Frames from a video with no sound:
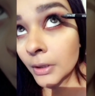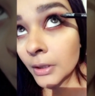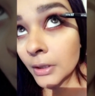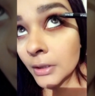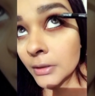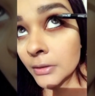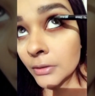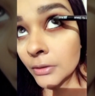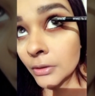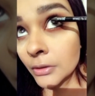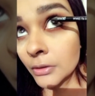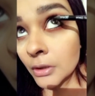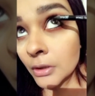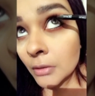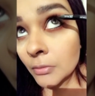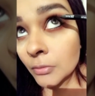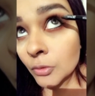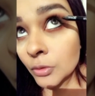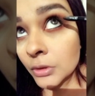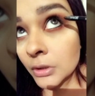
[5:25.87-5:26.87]
it's on the
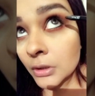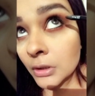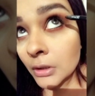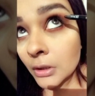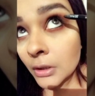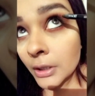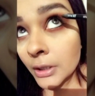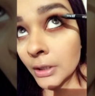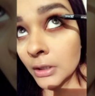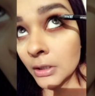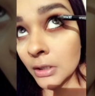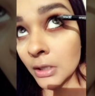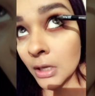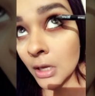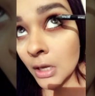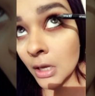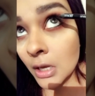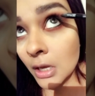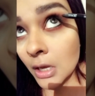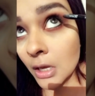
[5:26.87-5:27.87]
top waterline.
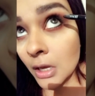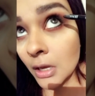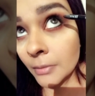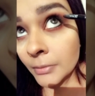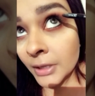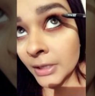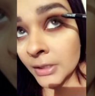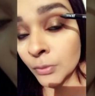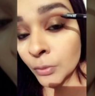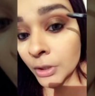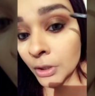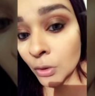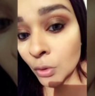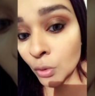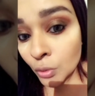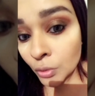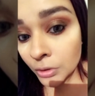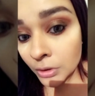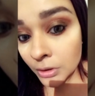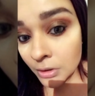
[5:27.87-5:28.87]
That's what you
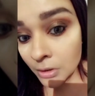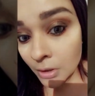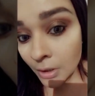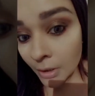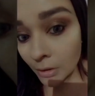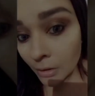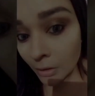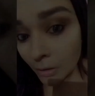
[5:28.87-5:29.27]
call the tight